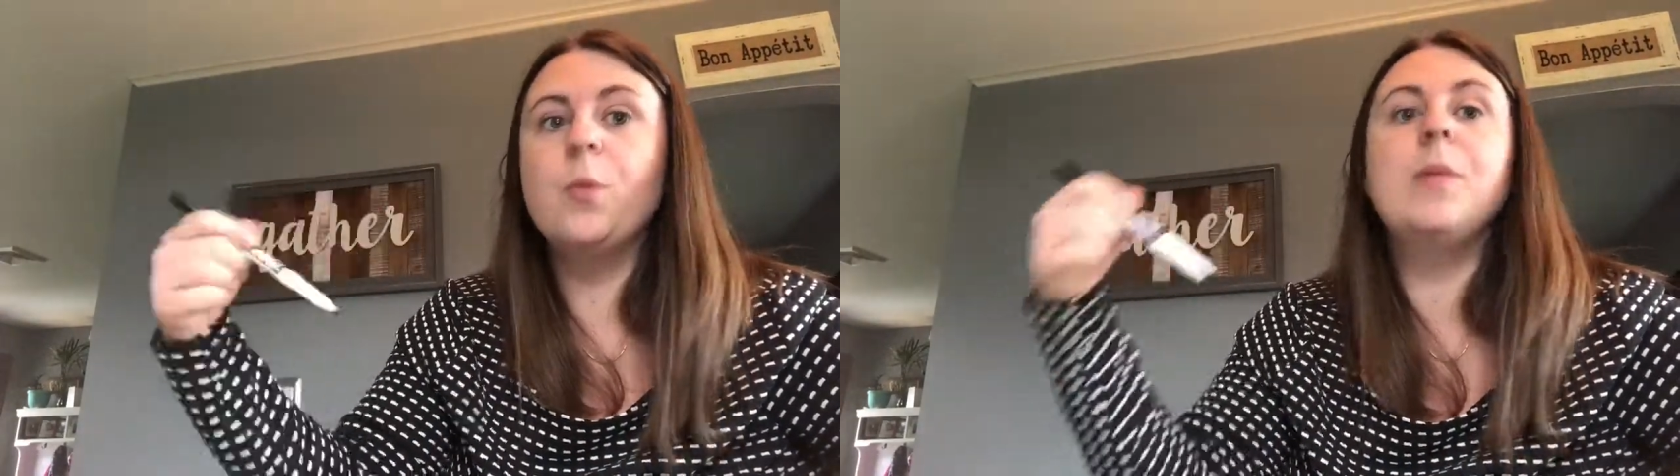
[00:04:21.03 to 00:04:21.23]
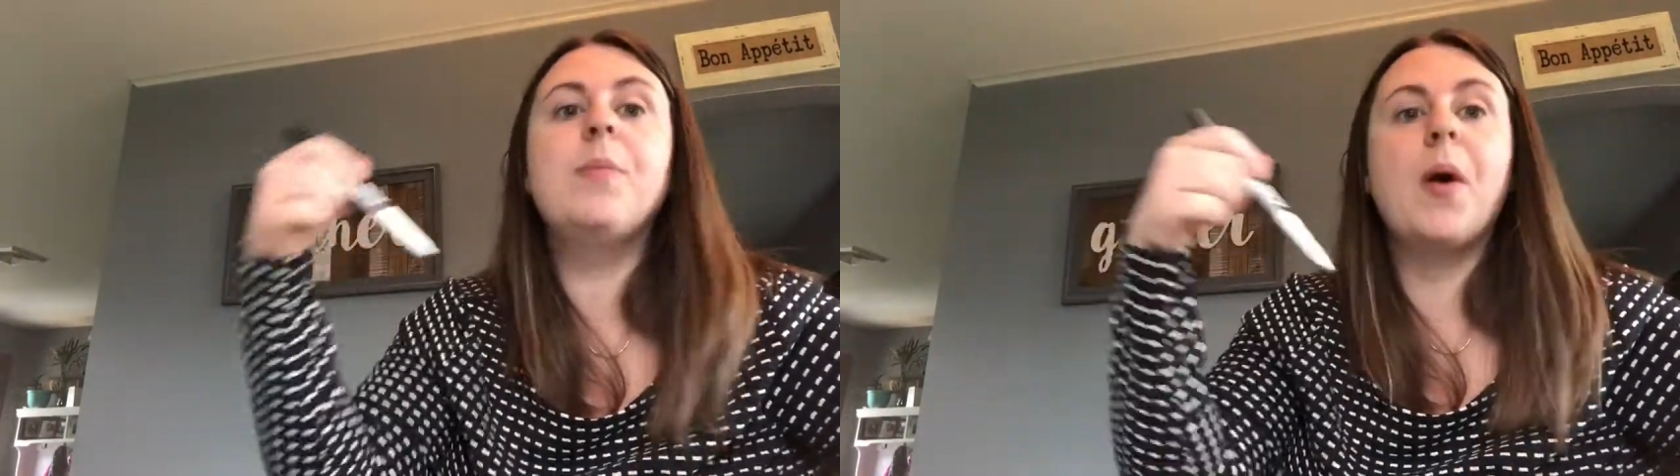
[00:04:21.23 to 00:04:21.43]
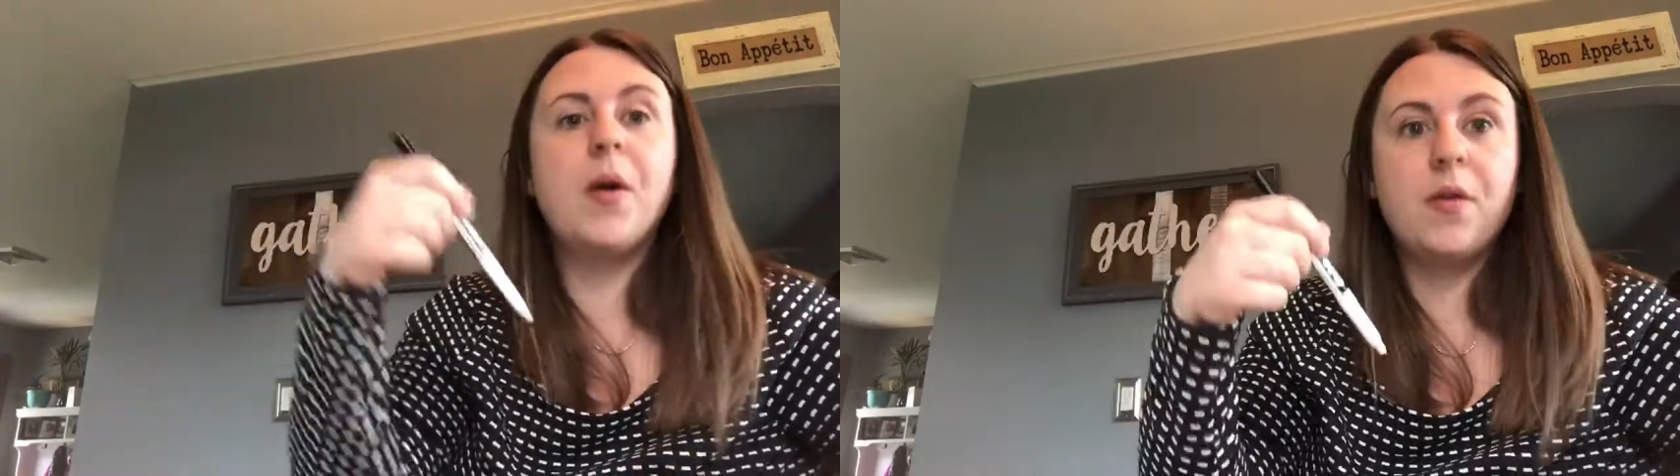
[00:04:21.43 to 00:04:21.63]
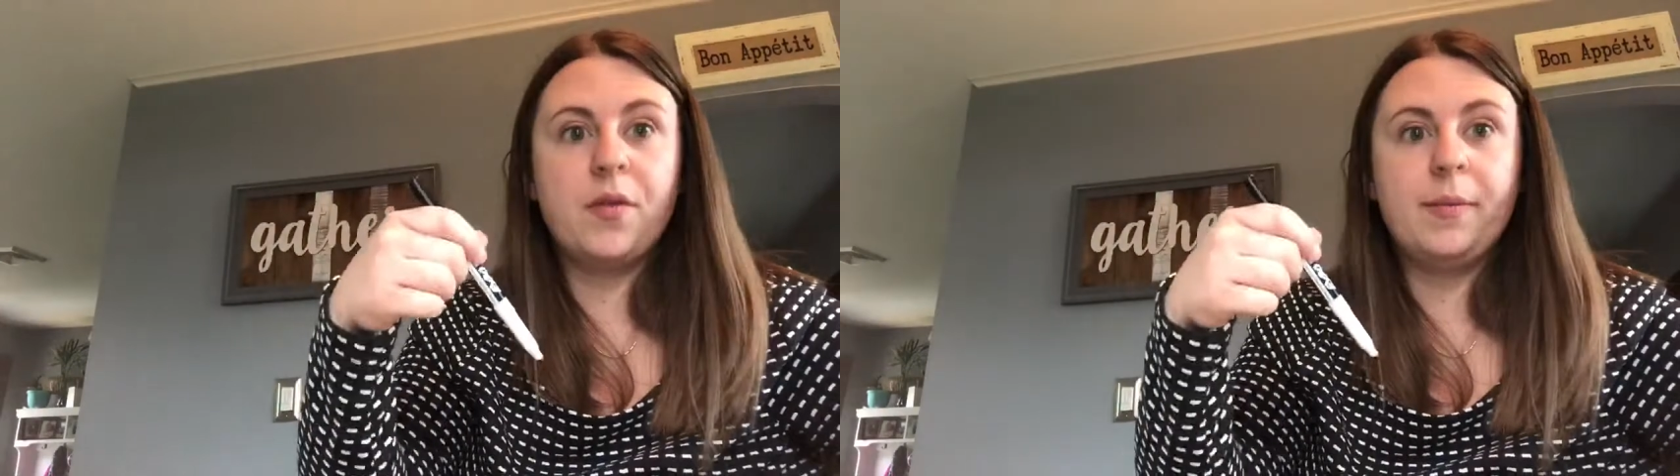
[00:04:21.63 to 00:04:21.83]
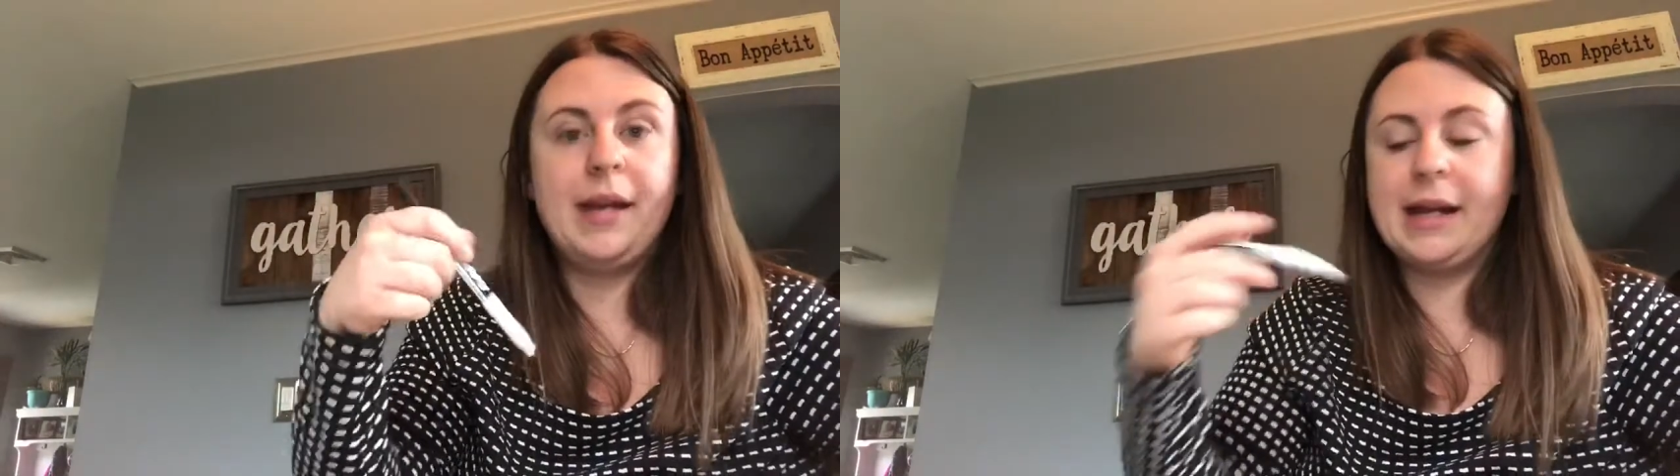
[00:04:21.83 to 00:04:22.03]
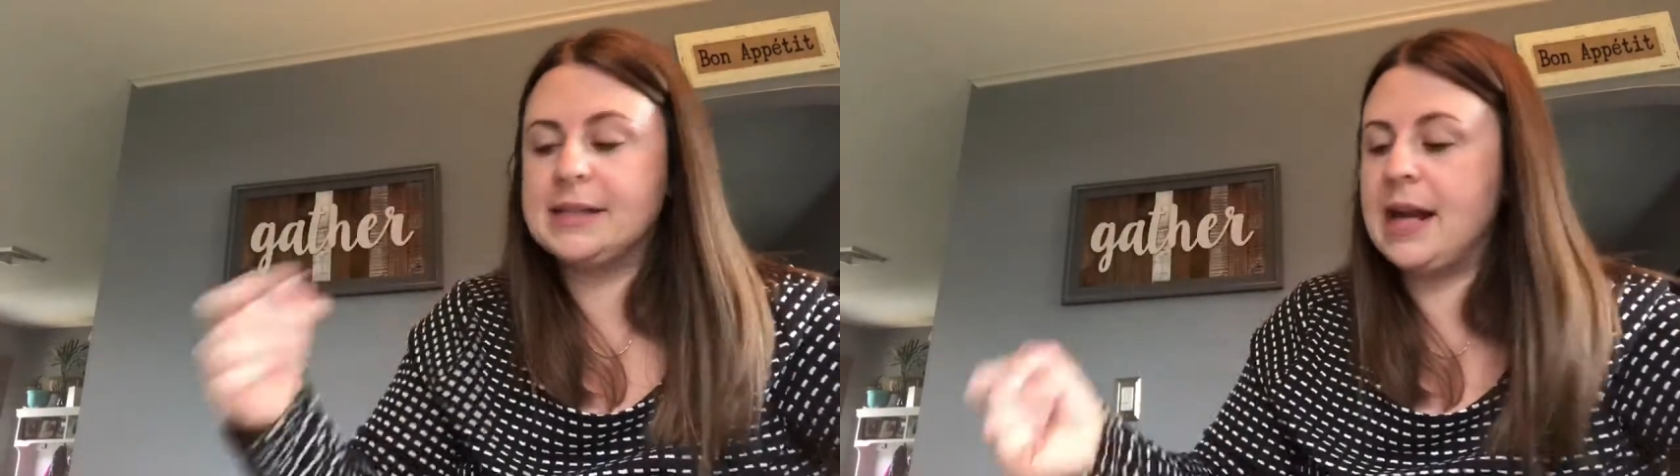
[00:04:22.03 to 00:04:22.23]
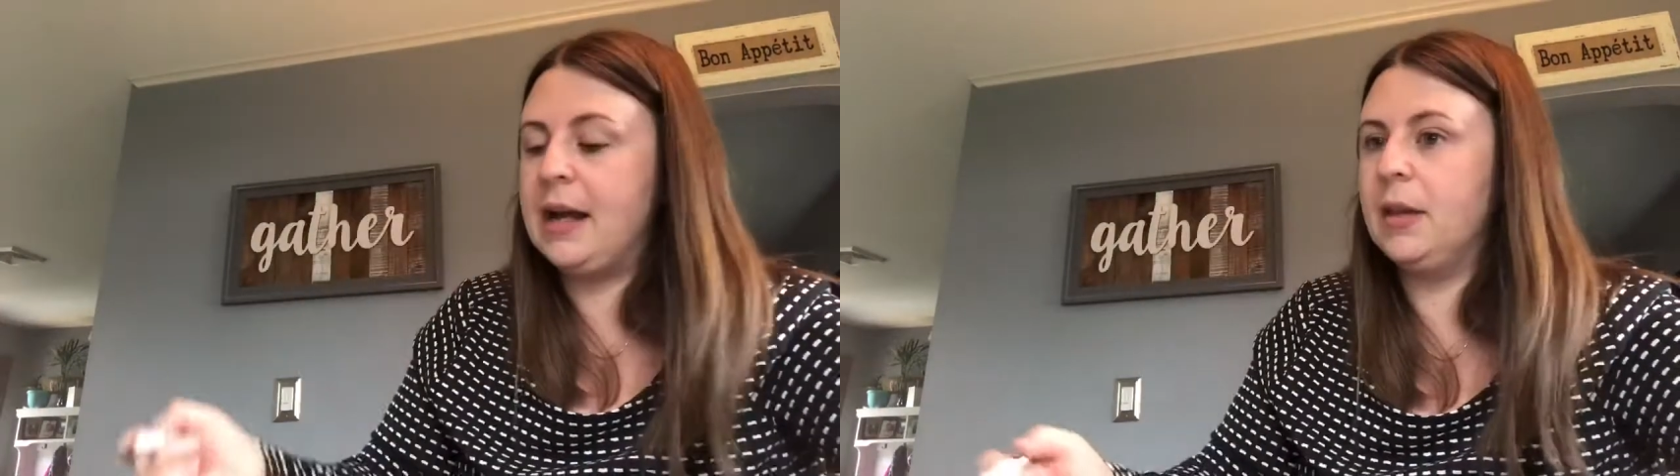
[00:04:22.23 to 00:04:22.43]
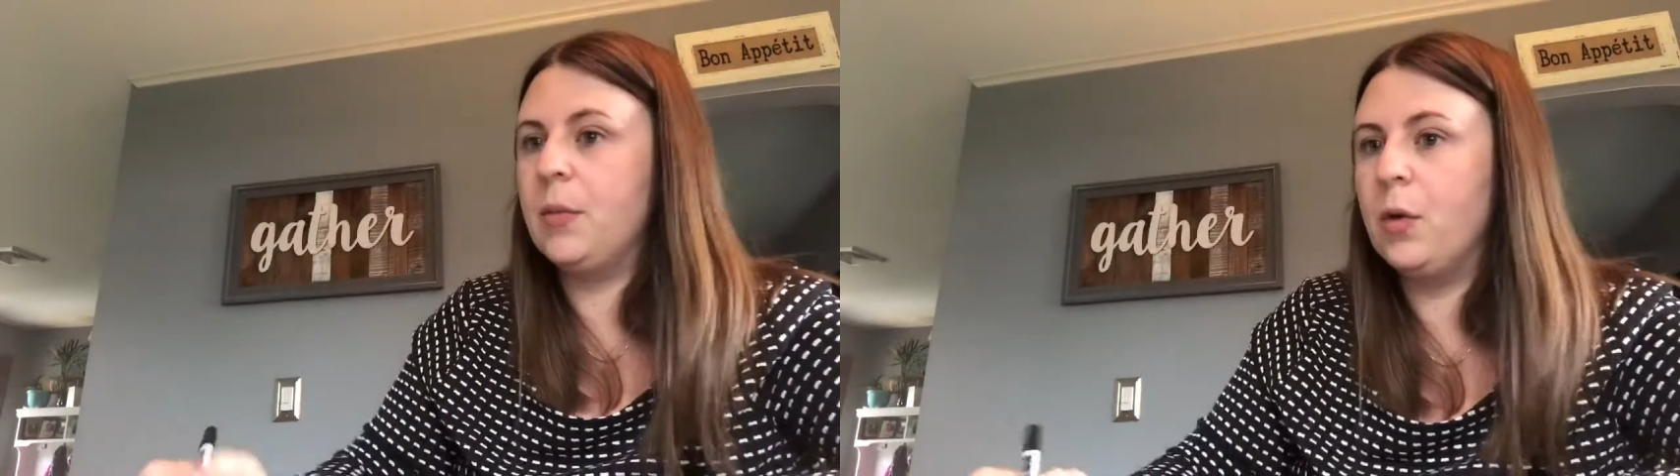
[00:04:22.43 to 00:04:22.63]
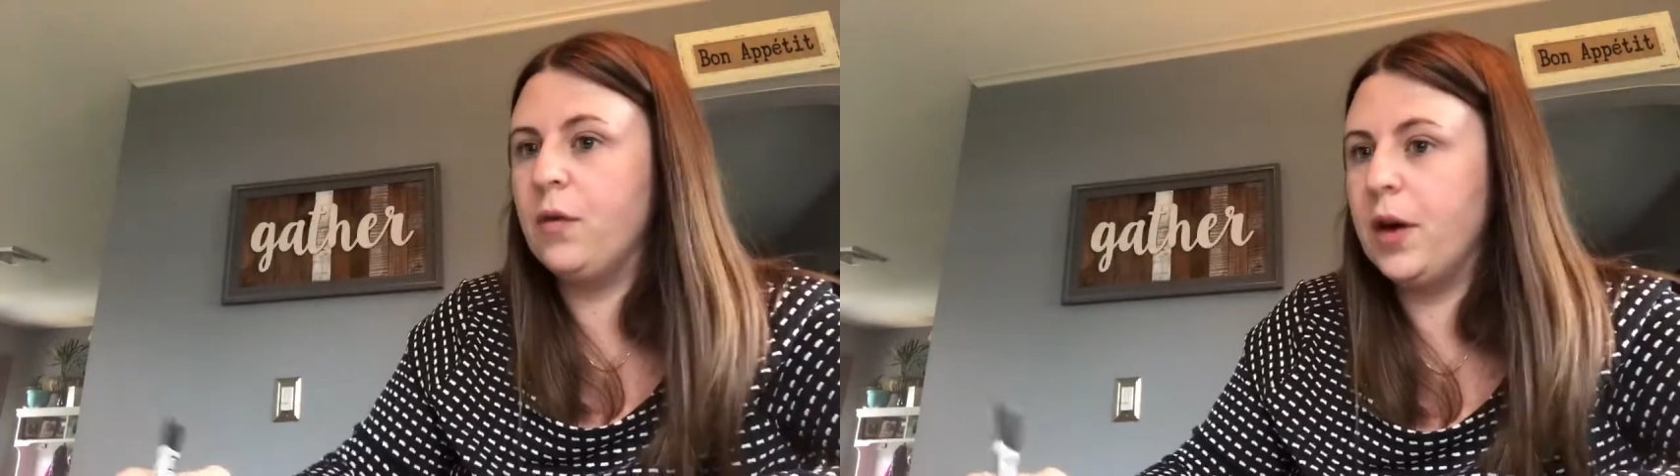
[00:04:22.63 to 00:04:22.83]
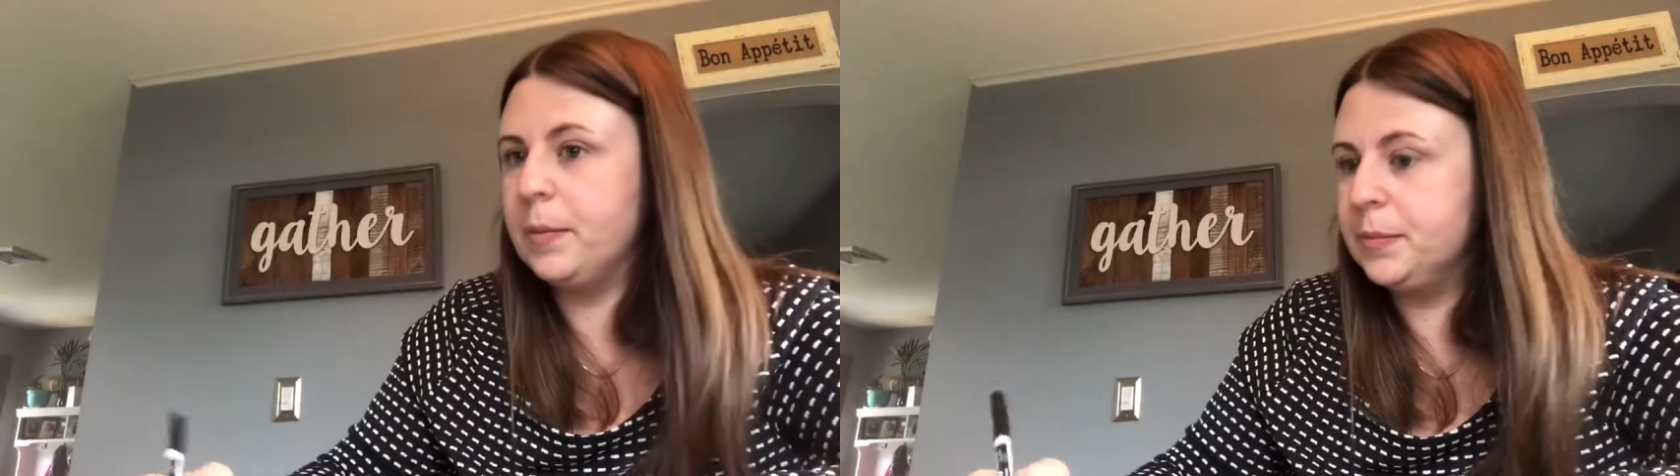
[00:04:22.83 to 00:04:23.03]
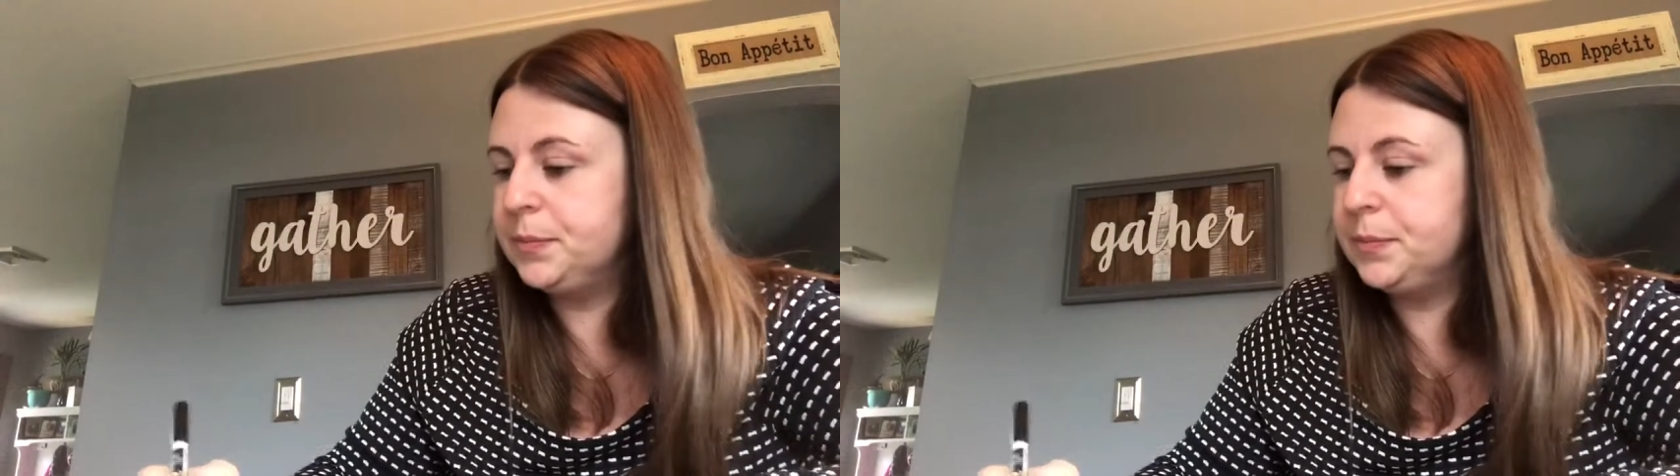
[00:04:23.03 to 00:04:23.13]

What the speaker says: we borrow from the next column over.